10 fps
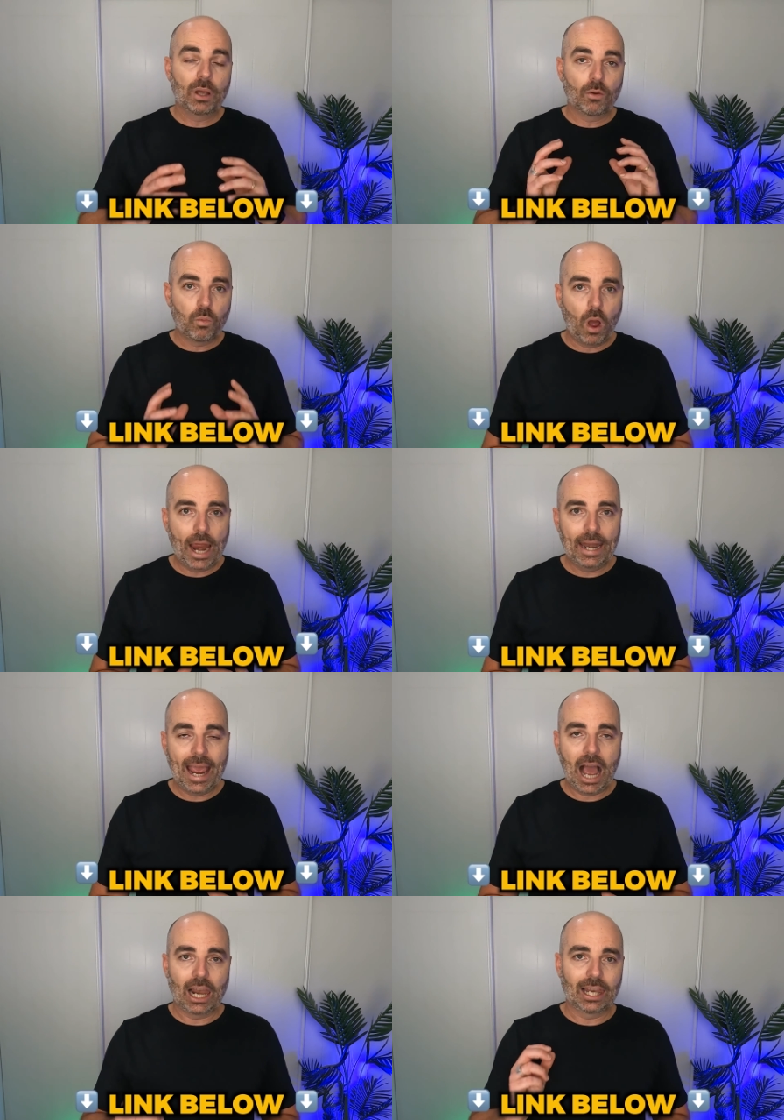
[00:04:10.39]
But right
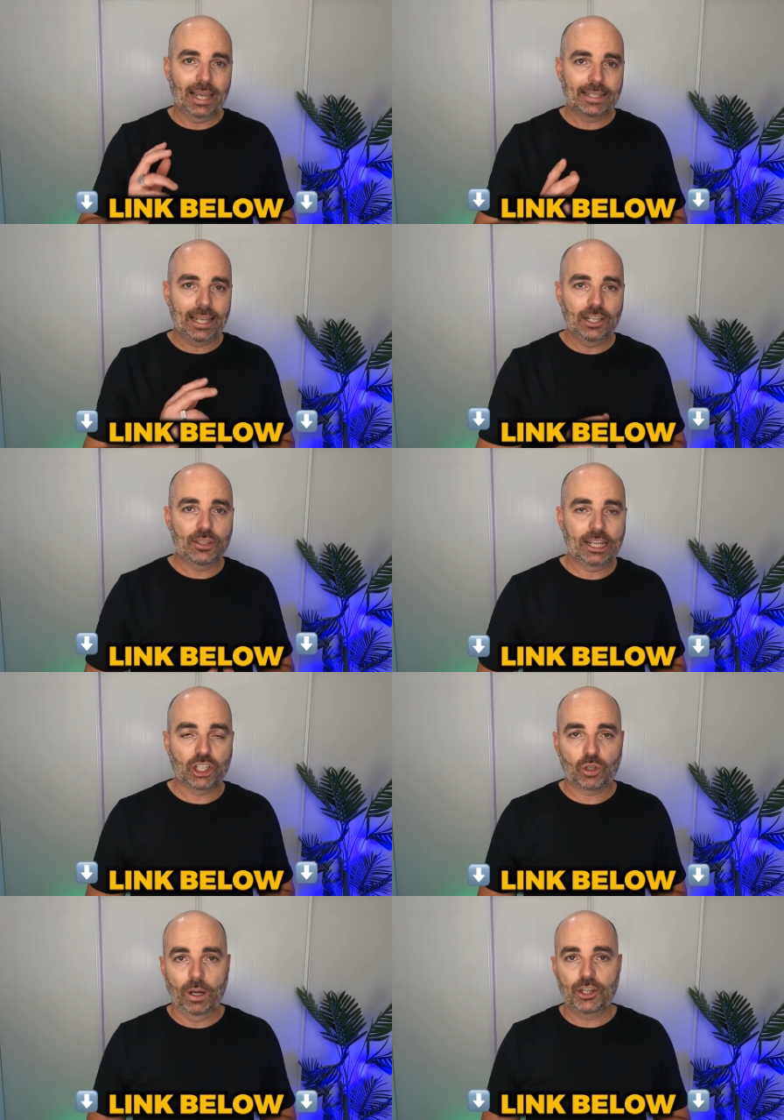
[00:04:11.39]
now, let's get into that
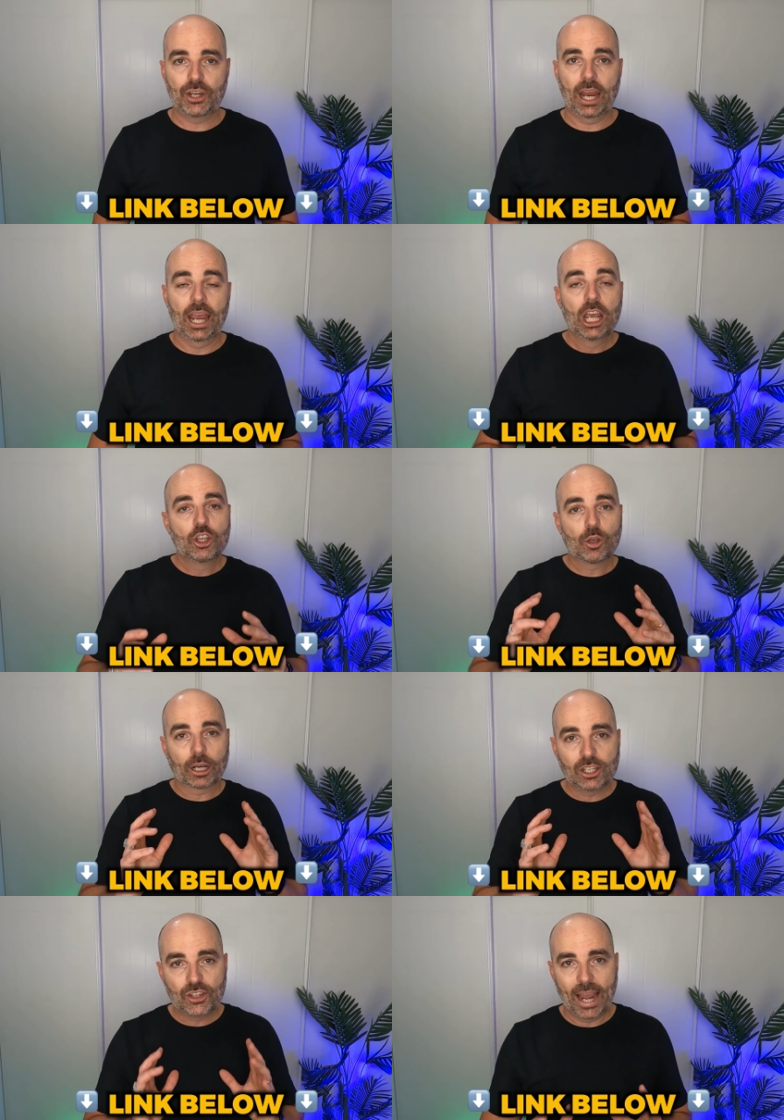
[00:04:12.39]
screen share so I
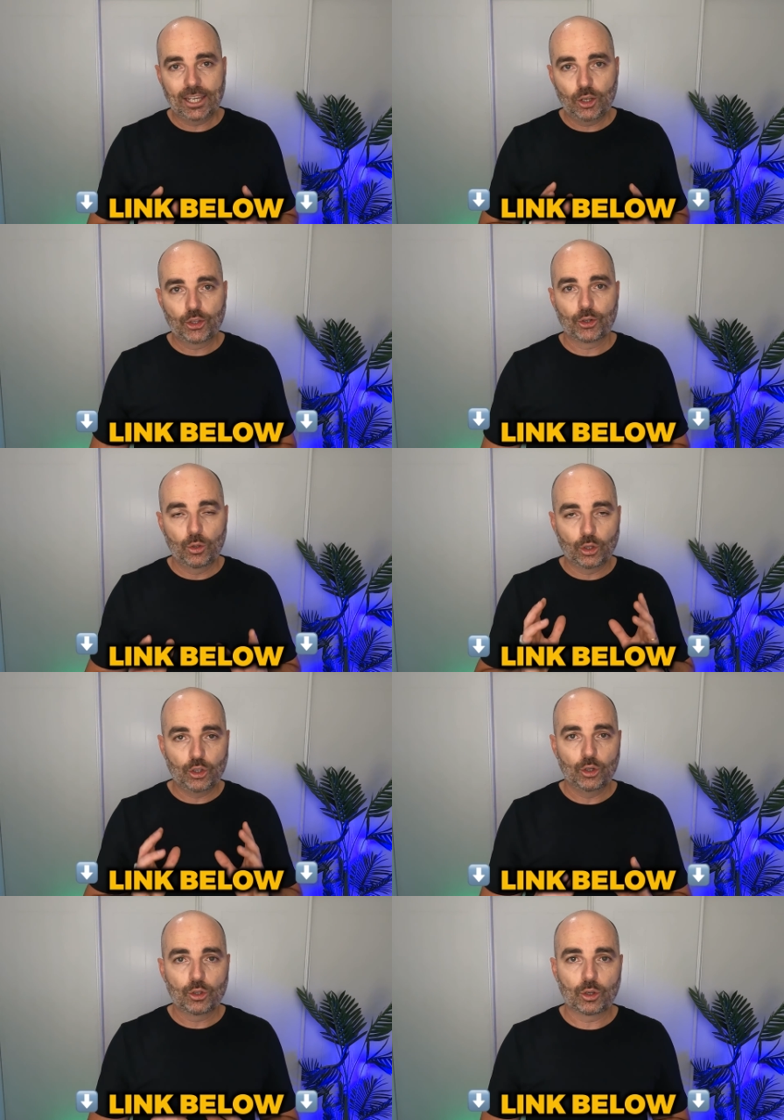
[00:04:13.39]
can take you through the
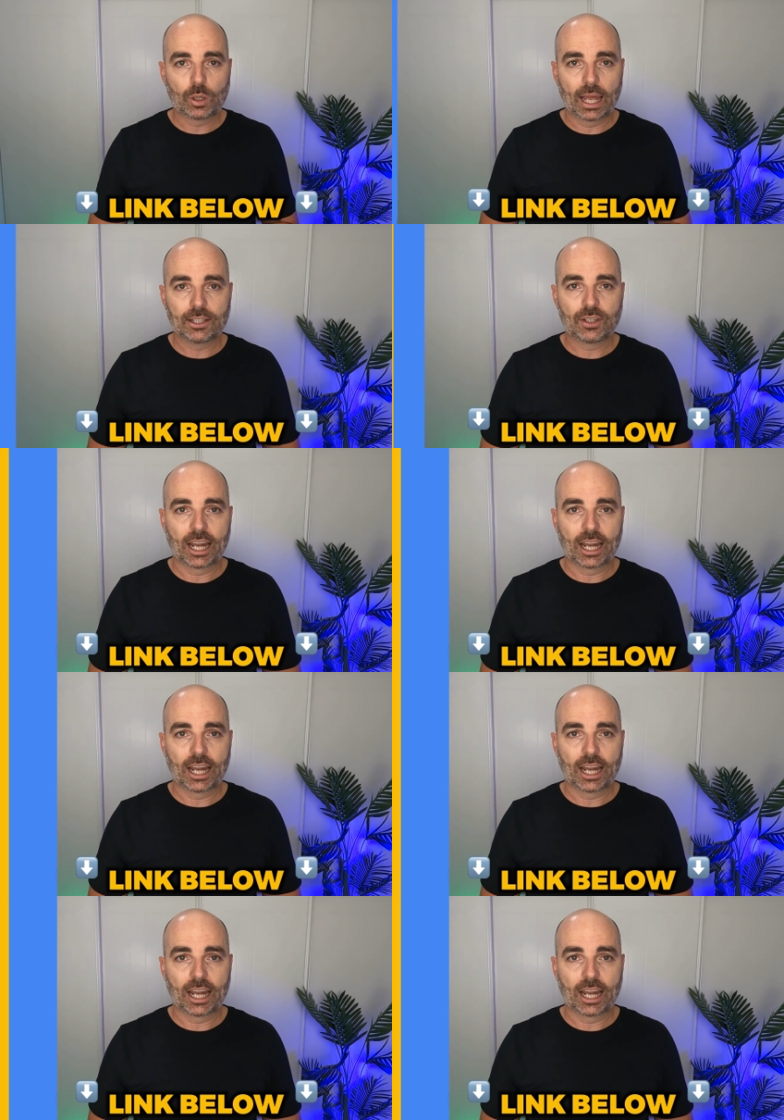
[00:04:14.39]
new Google Ads